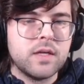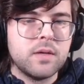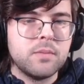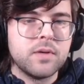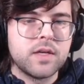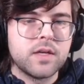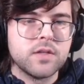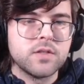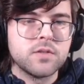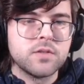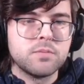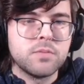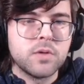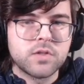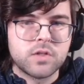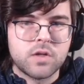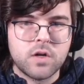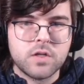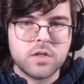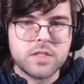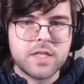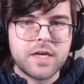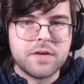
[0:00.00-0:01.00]
because most
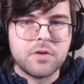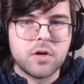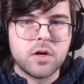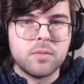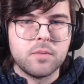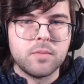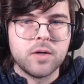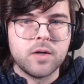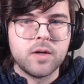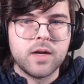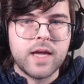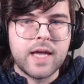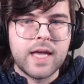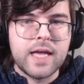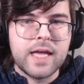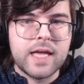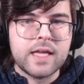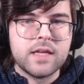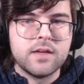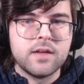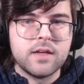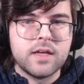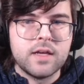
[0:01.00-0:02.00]
cards have armor
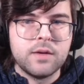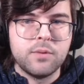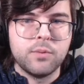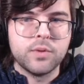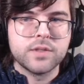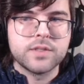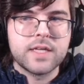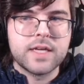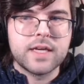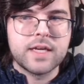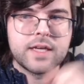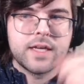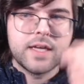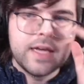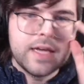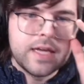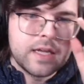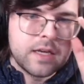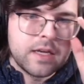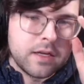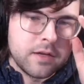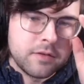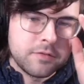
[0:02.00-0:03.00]
and it will take a
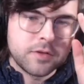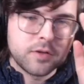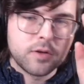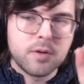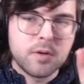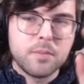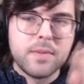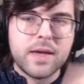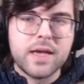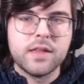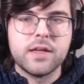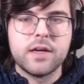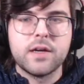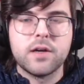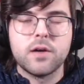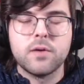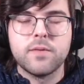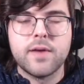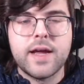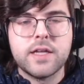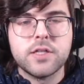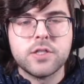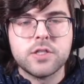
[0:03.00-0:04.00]
hit if you're a melee or
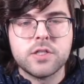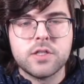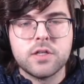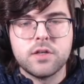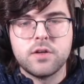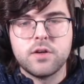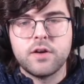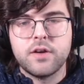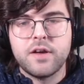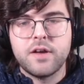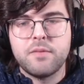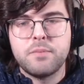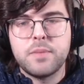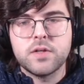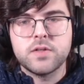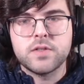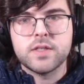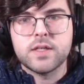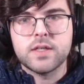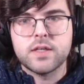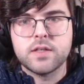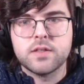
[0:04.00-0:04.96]
ranged and you don't have piercing.